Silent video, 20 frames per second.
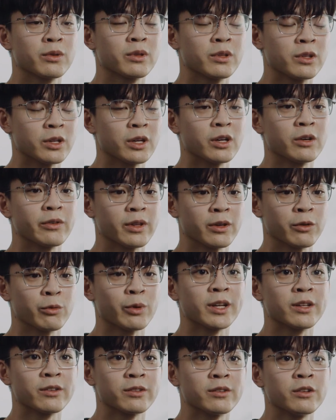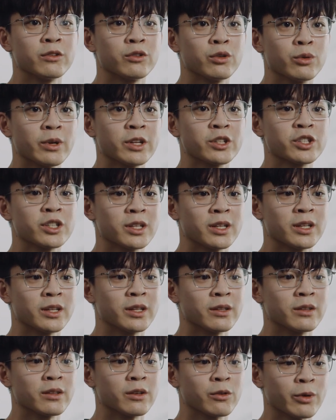you know, the greatest
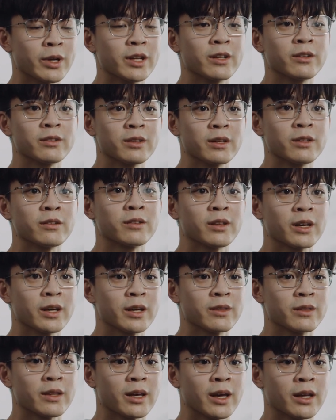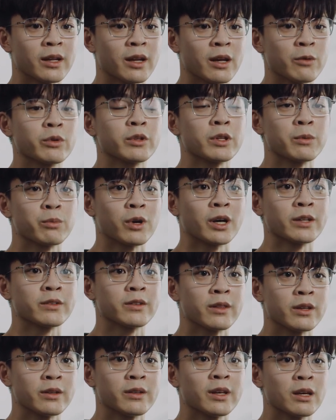intuition and the greatest insight that I really brought
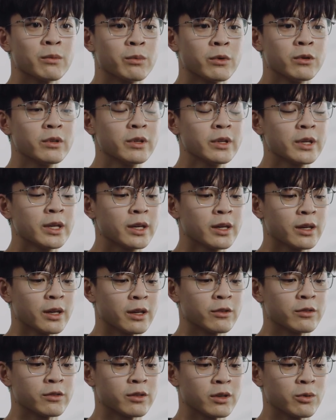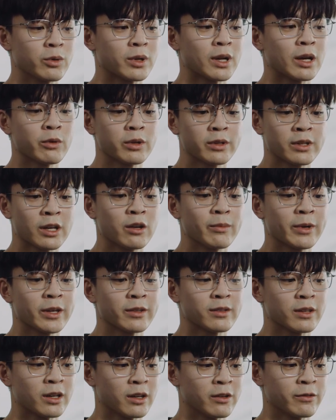to the table. And so what I would tell
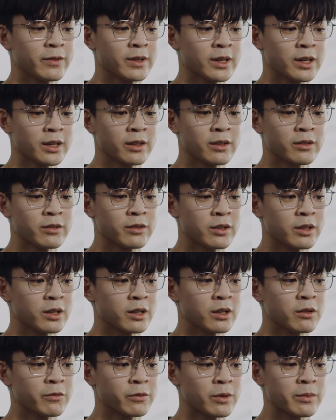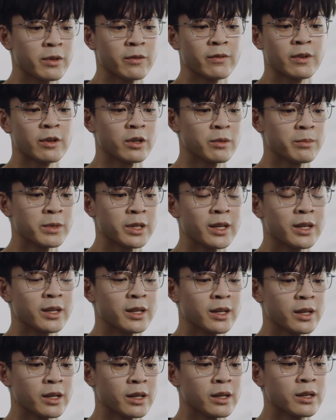myself is, you know, from the very
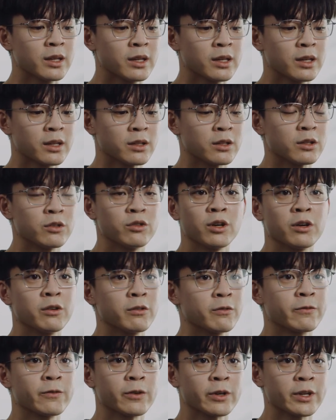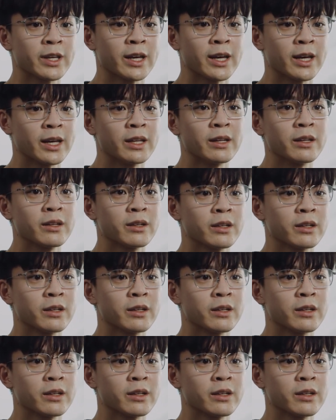beginning, don't forget